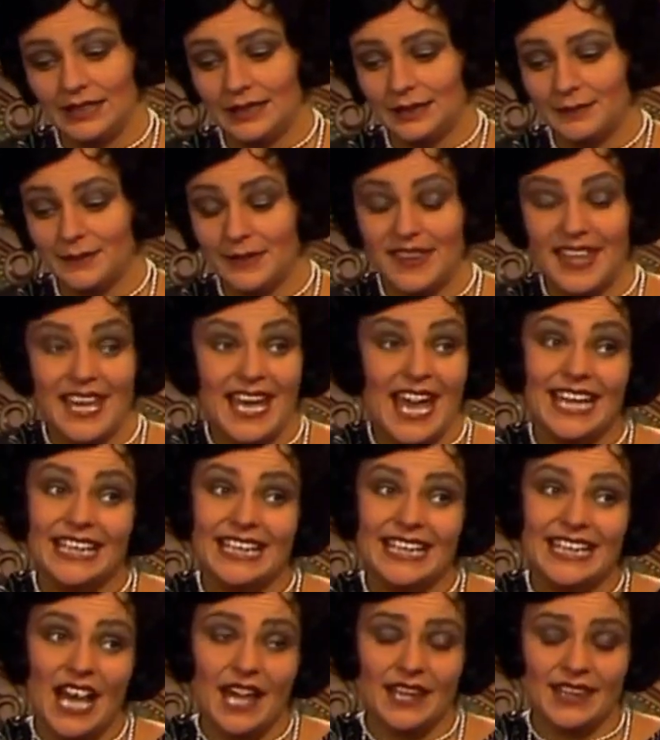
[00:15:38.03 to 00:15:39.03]
like
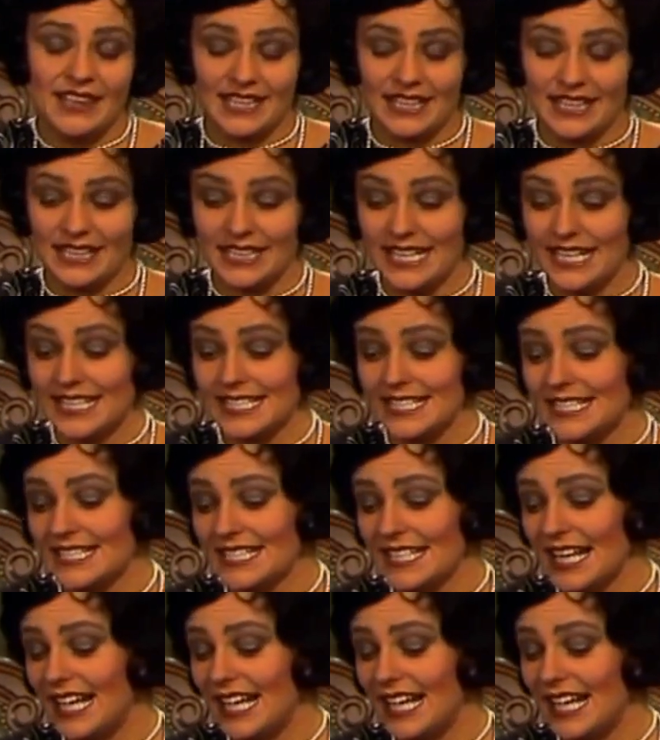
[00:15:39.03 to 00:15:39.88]
Abigail's party or